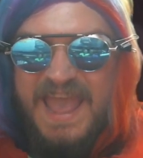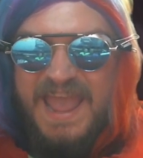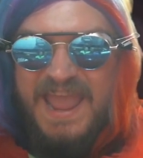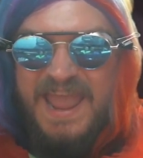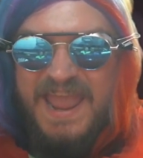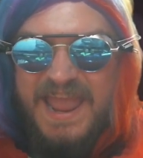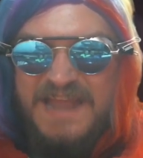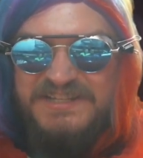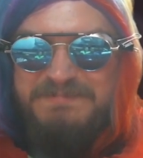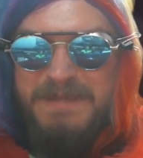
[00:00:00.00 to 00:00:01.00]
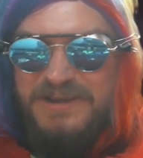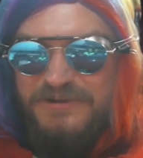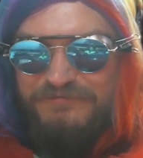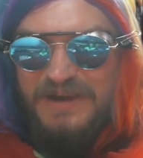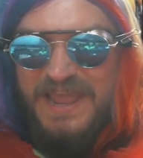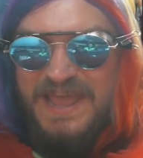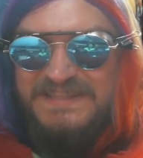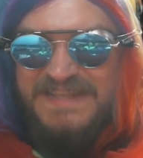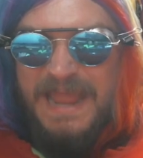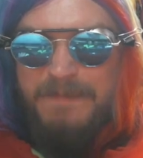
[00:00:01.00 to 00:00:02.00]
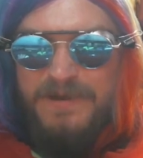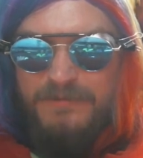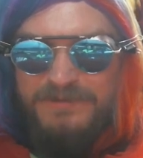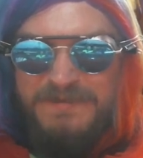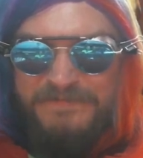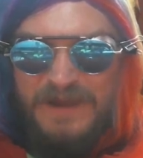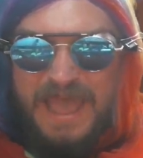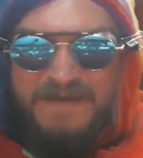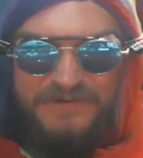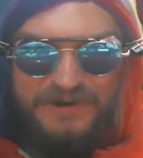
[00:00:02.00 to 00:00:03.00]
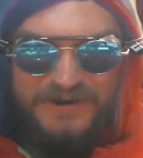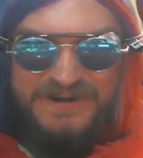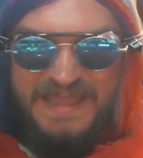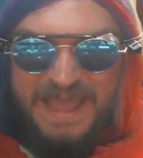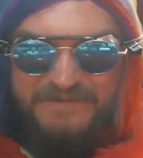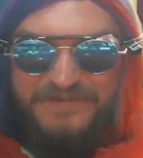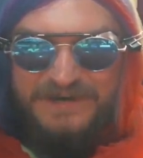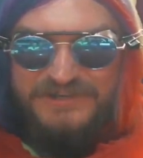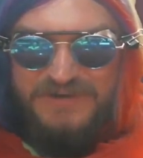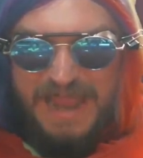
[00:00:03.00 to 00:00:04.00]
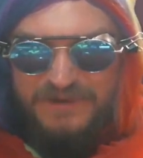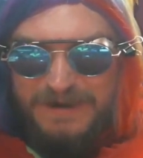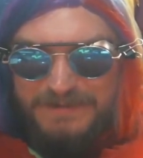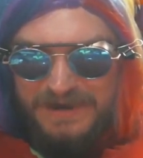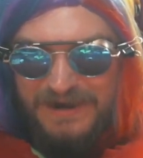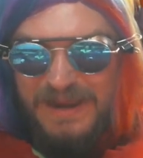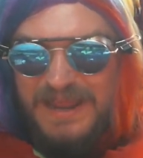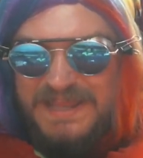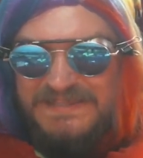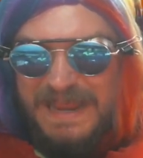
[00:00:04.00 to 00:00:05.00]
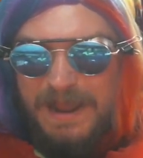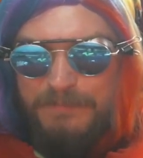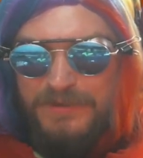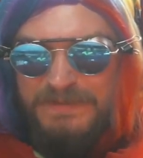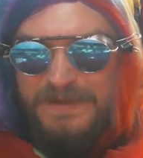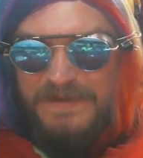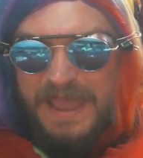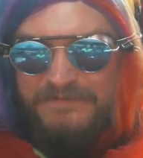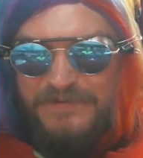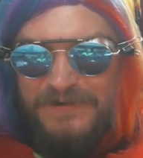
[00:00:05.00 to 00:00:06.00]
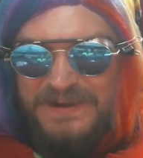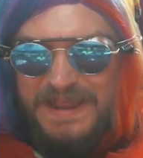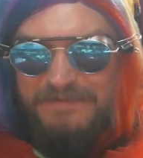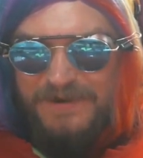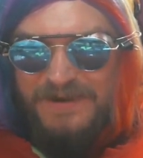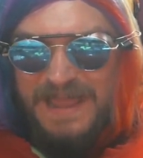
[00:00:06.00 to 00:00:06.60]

Hey, I just made new friends. Stay up here with me forever and ever. I'm gonna drag you up here. Stay up with me ever and ever and